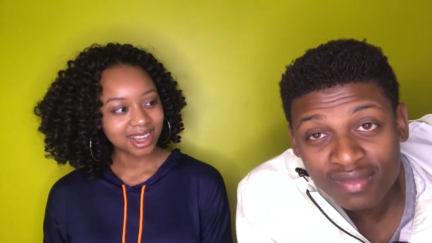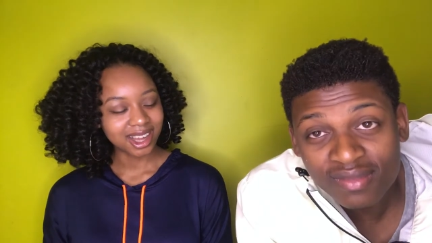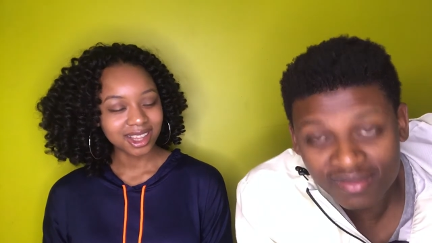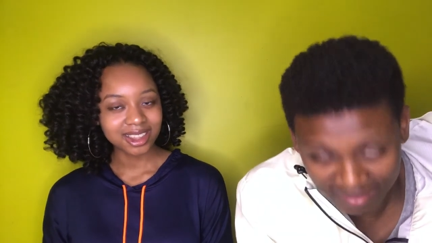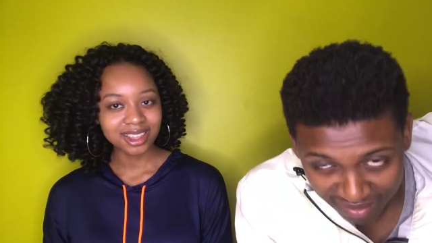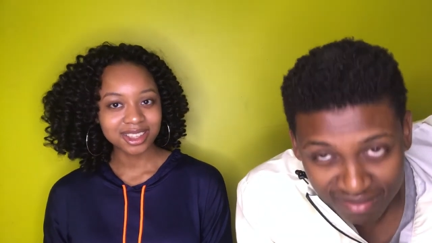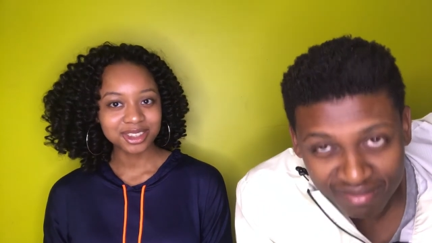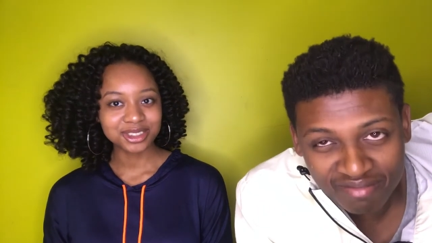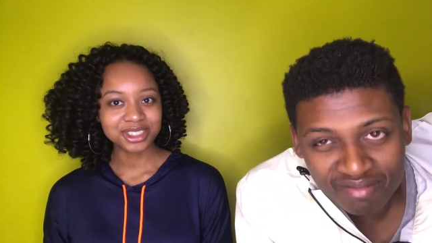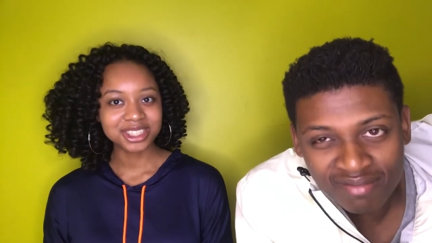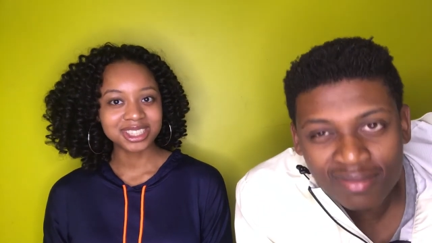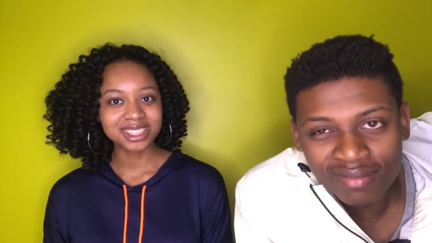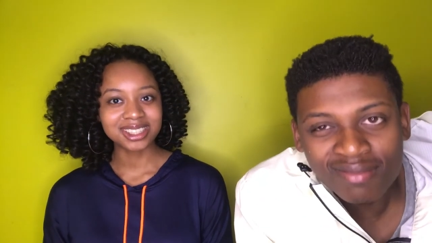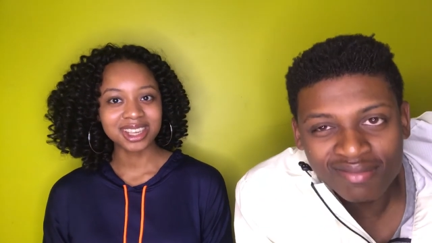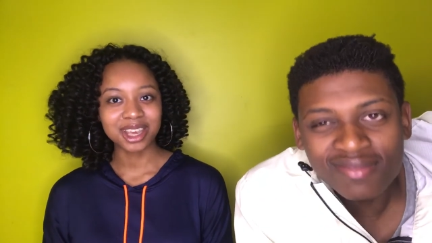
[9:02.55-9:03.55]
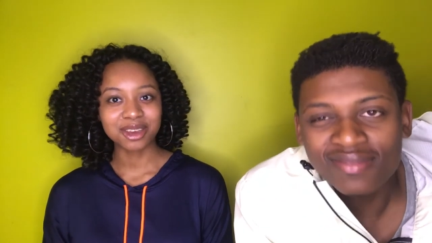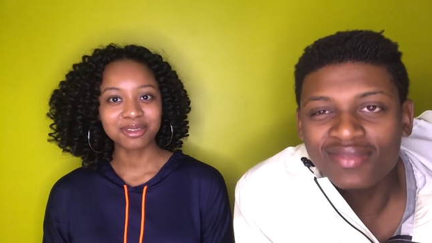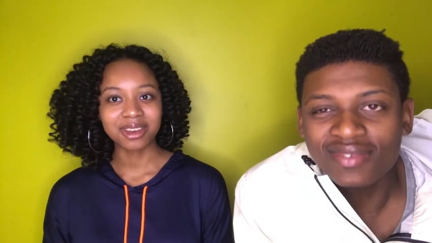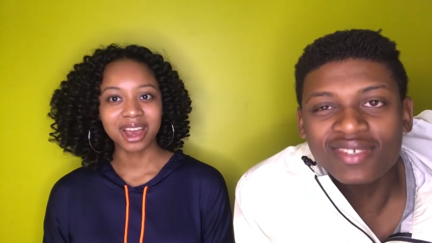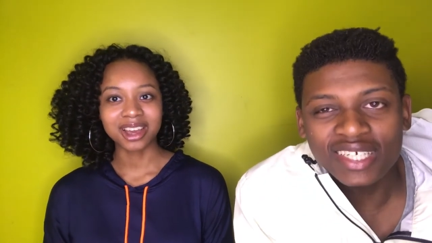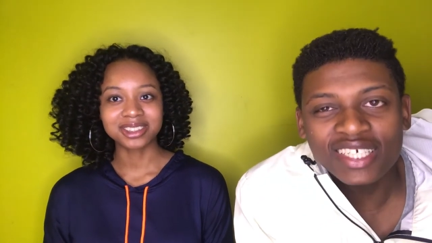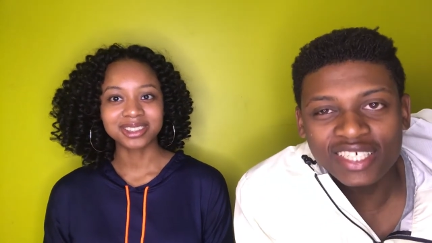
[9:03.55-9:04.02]
Speaker 1: I think it was
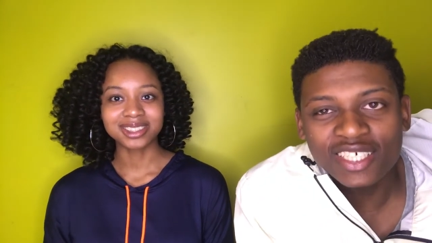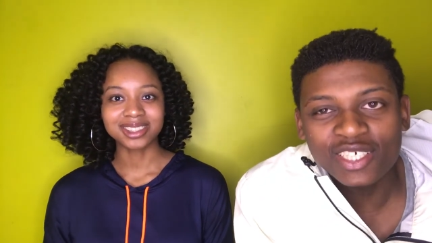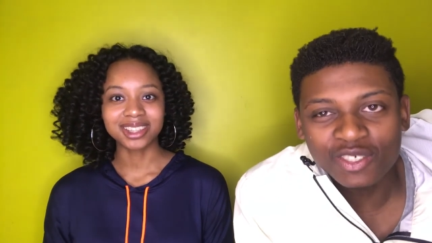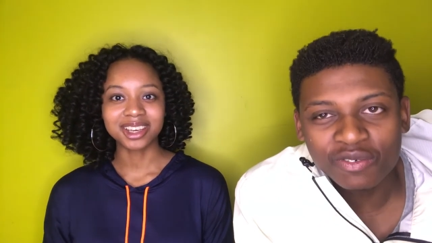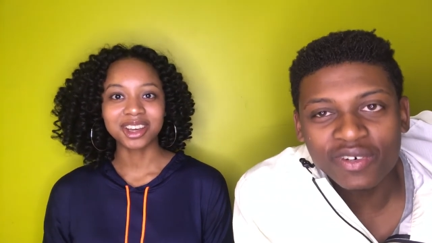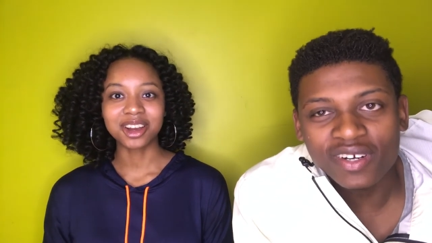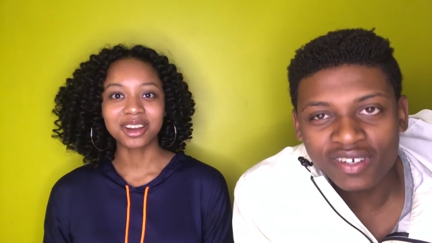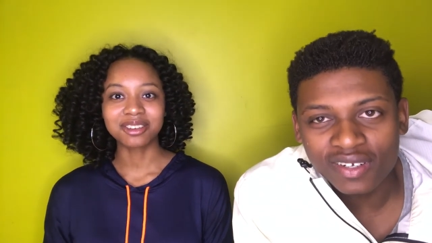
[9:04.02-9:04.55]
Cheesecake Factory, She's like right.